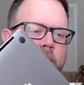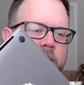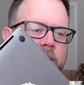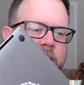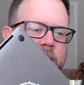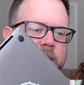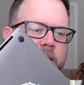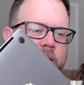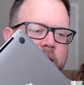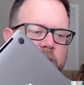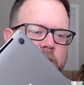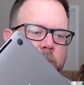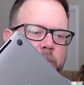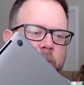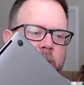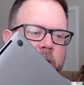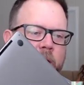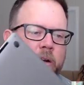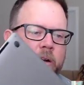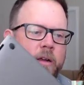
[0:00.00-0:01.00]
details up
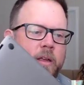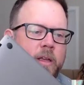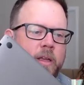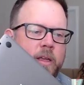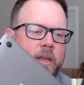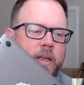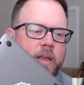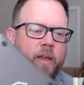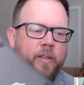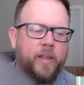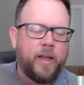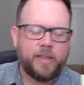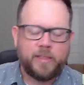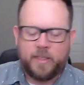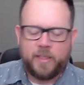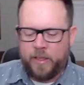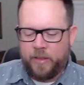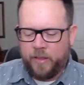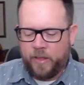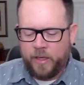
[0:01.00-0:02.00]
here and that's
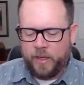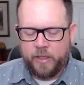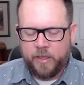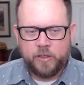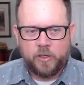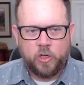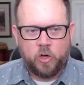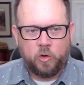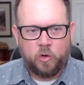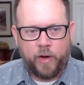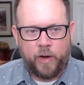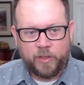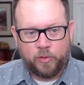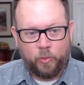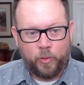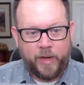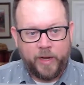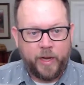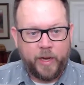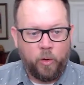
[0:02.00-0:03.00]
in the correct
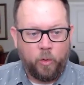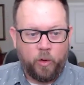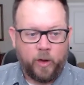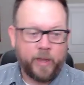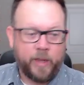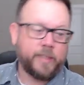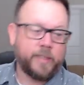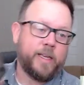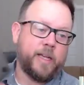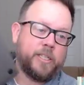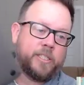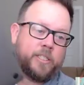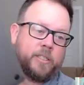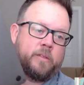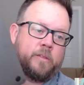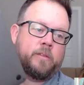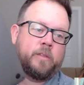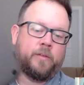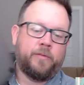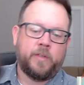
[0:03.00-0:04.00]
reading
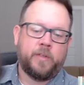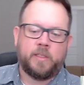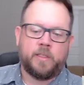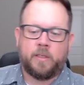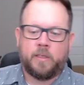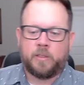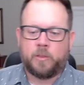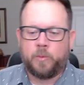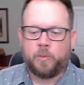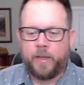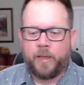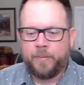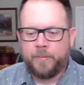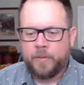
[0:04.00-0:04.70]
orientation if it's this way.